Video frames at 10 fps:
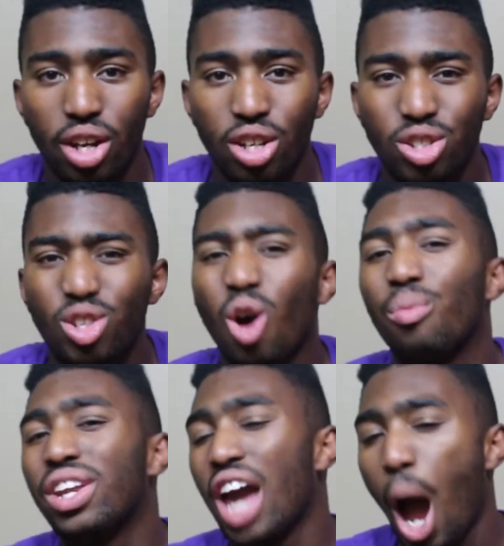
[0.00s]
So
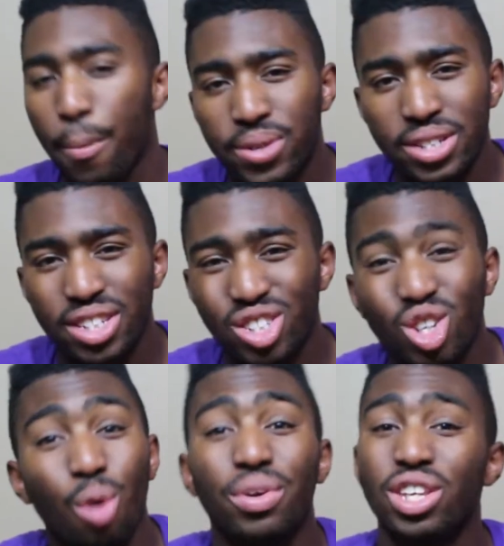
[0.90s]
many options and
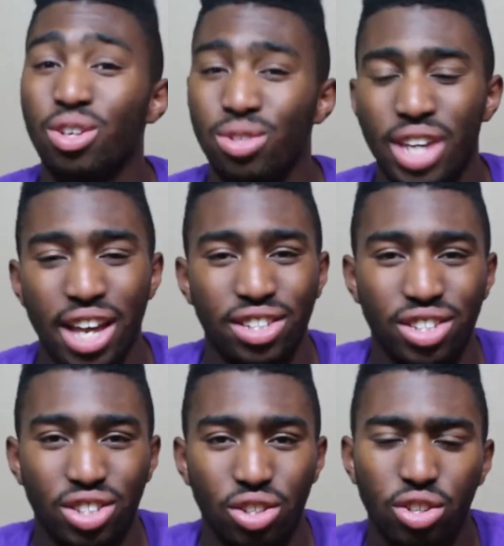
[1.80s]
so many use
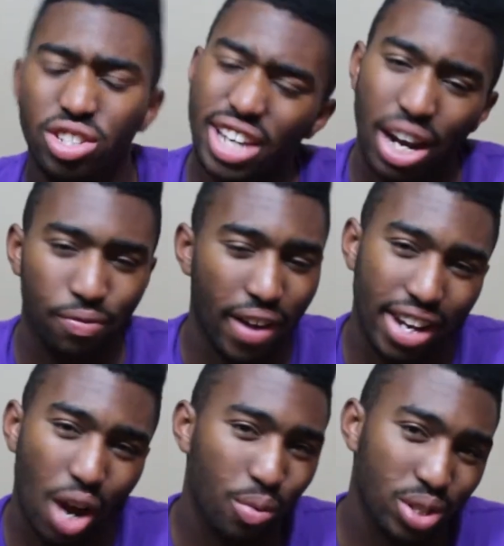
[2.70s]
cases. You just gotta find
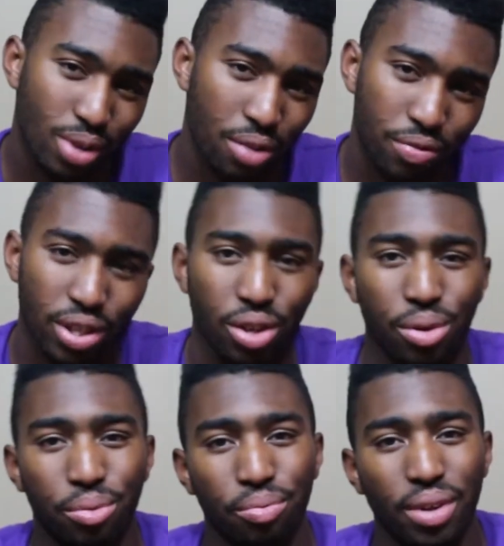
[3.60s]
out what's right for you.